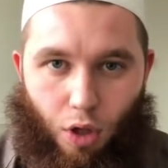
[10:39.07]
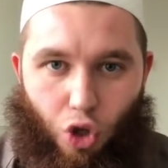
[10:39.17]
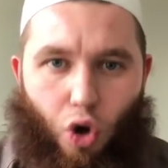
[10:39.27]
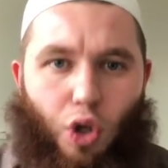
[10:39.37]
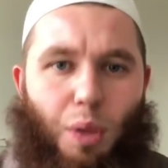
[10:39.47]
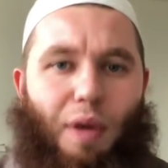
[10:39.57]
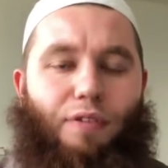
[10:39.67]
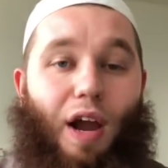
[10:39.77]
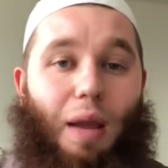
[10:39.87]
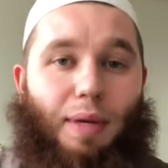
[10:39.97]
You're going to be
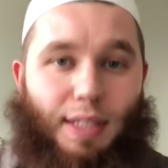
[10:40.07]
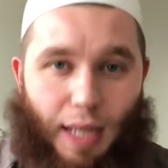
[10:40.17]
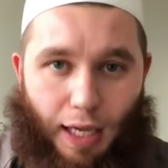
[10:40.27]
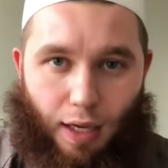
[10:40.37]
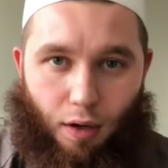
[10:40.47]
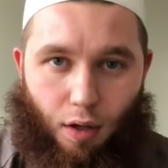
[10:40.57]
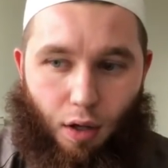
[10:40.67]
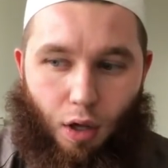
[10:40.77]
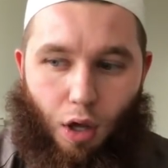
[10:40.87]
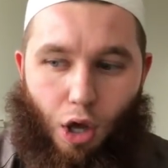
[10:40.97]
very mistaken.
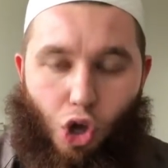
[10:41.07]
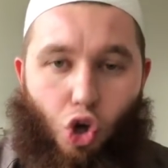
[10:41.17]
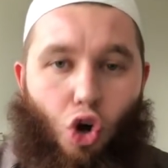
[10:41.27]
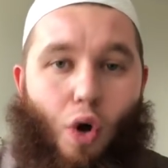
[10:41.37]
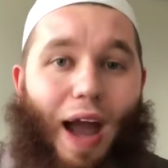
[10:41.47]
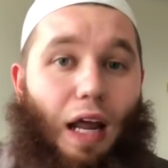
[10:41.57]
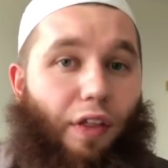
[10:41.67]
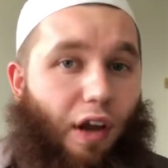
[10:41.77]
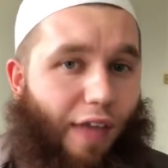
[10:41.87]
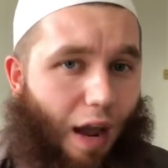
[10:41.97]
You don't know
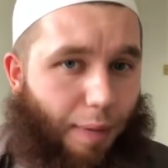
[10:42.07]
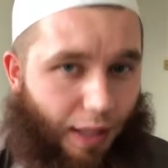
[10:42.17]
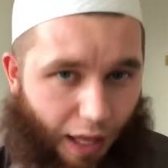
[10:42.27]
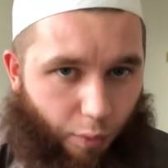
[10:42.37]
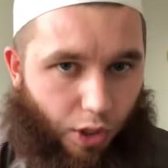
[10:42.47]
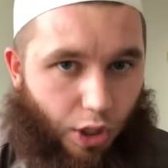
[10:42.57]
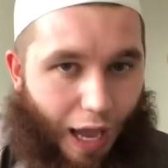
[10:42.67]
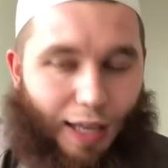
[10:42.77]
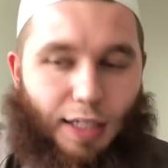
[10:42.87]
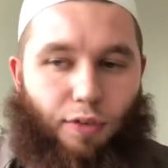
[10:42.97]
anything of the Arabic language.
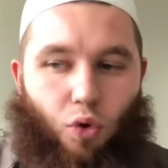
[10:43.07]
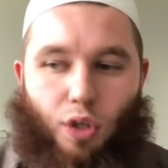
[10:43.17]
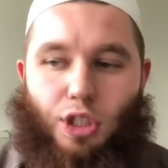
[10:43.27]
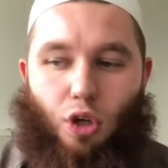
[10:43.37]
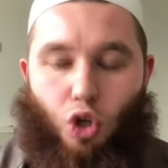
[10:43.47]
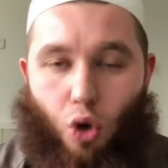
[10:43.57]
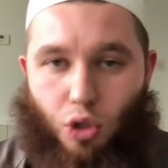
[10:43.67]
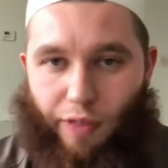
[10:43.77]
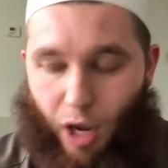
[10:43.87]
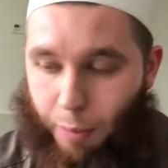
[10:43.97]
And yes, of course, you go
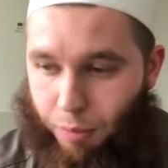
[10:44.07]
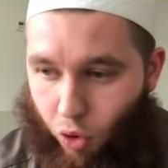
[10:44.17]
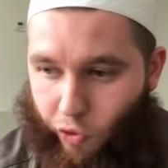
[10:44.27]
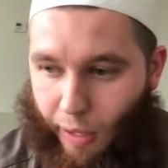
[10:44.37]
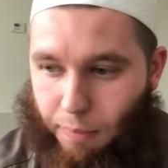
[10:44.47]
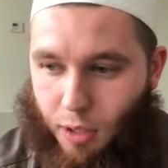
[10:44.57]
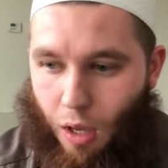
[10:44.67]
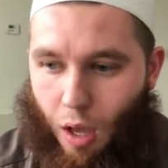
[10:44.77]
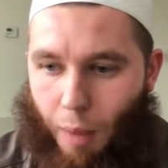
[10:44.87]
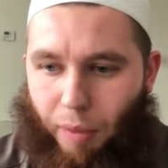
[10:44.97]
to the Arabic programs,
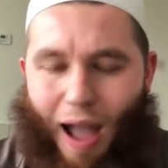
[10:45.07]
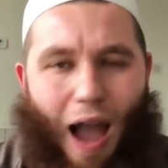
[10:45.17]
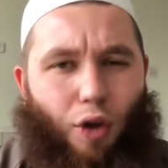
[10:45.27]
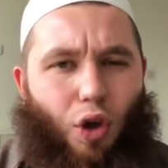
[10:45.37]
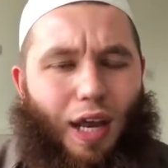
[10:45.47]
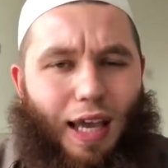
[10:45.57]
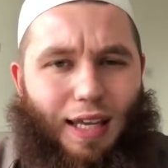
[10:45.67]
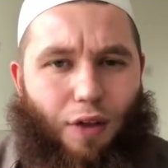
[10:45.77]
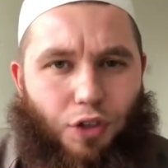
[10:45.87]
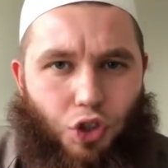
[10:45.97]
but how are you going to get
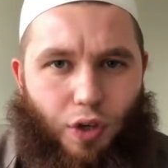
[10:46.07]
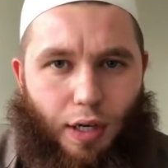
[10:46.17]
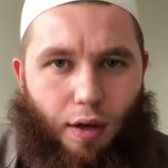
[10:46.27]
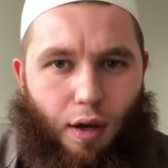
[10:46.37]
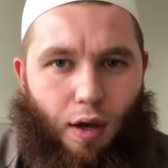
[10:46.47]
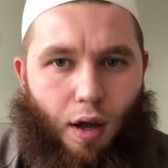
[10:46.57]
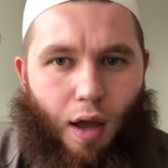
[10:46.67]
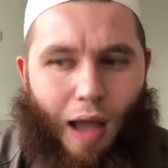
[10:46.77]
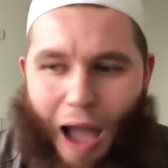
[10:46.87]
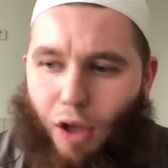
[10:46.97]
down the street?
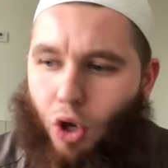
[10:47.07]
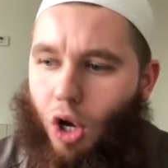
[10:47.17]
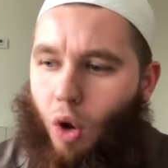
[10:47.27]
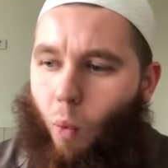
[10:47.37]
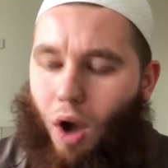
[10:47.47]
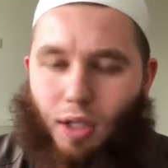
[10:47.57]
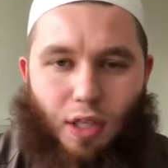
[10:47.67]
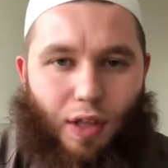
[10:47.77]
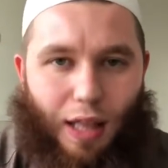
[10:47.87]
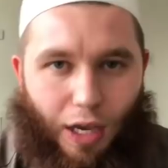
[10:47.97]
How are you going to walk
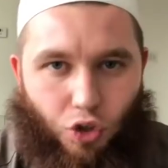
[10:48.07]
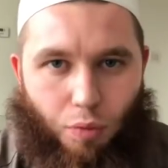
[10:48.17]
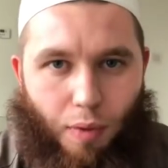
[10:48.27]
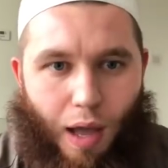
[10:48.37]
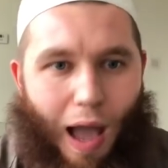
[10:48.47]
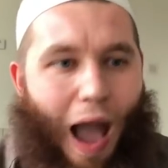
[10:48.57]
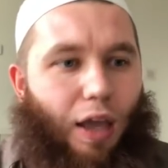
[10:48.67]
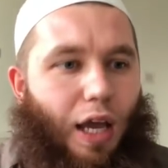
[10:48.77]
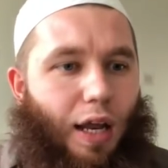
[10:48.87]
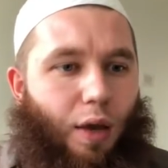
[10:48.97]
to the classroom? How
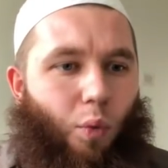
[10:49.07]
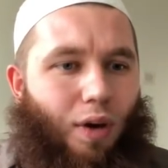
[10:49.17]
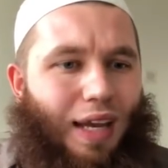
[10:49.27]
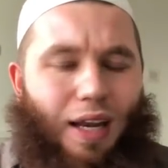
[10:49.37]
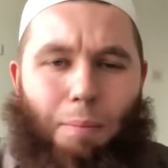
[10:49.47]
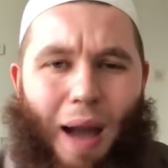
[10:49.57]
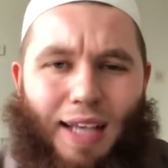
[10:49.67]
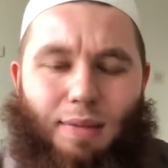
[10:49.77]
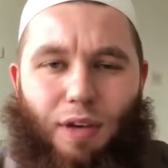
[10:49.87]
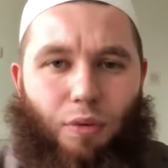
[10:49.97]
are you going to buy
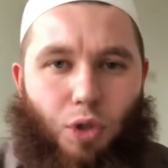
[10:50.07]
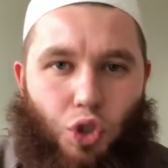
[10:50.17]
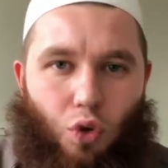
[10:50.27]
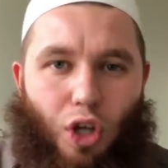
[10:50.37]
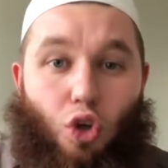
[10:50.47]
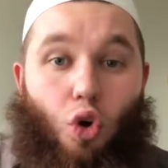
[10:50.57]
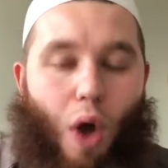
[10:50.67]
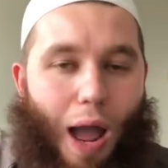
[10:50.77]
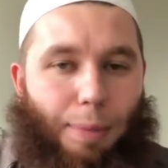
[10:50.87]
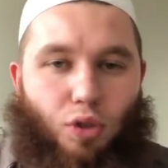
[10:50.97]
something from the store and you
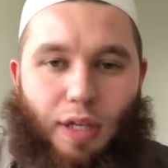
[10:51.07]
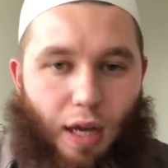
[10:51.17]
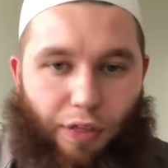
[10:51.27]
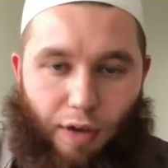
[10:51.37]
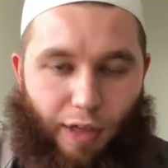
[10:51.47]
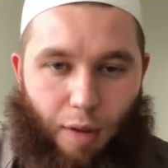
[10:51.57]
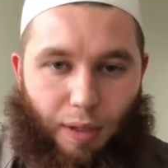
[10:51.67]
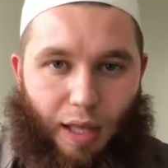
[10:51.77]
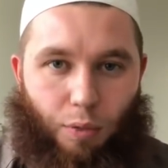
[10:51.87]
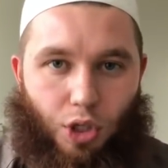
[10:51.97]
know absolutely nothing of the
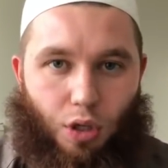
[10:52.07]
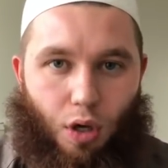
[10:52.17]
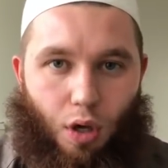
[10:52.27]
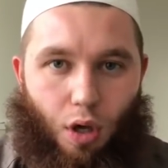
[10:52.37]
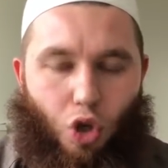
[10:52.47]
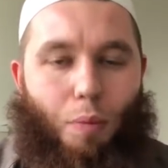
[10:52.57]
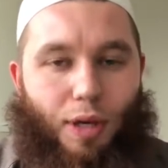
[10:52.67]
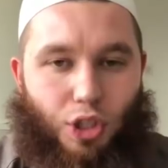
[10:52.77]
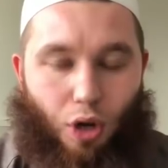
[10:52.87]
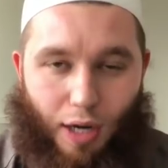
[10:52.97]
Arabic language? You
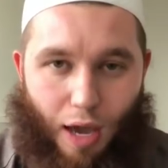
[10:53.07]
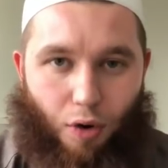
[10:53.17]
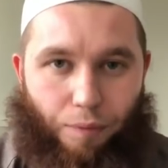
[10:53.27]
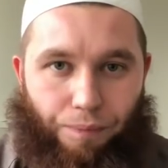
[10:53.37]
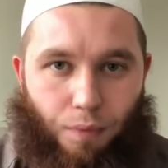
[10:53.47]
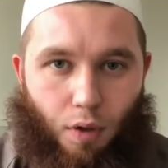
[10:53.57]
must start now.